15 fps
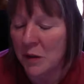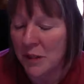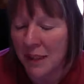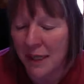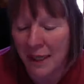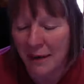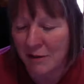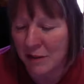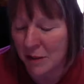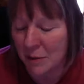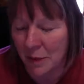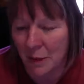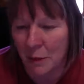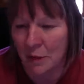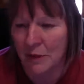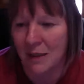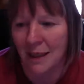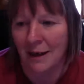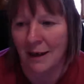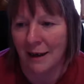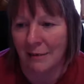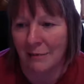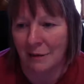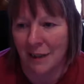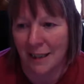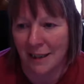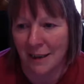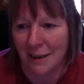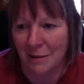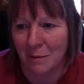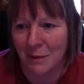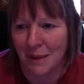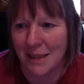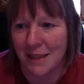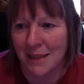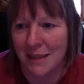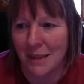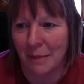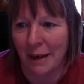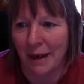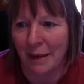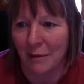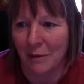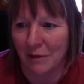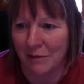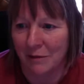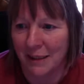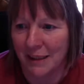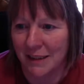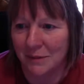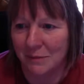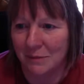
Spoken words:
saying somebody will die every time, but this is the power of it.